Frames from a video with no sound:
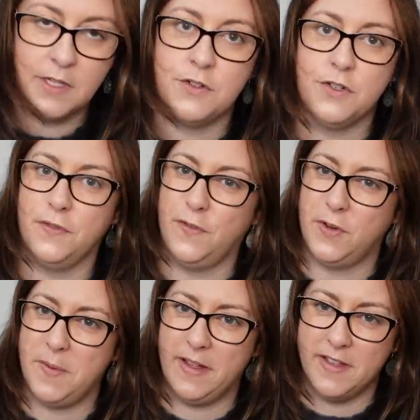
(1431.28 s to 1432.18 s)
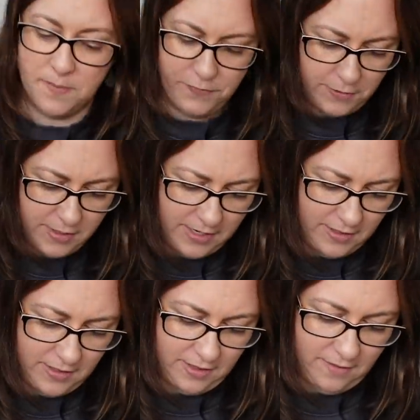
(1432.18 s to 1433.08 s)
should have thought about this
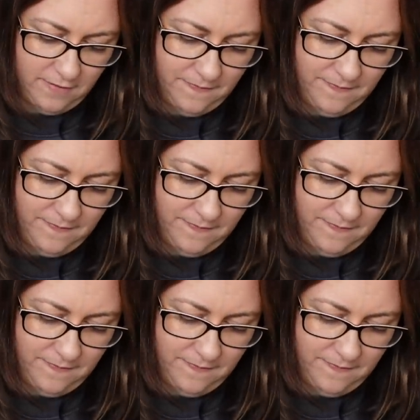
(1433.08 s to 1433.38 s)
beforehand. Hang on.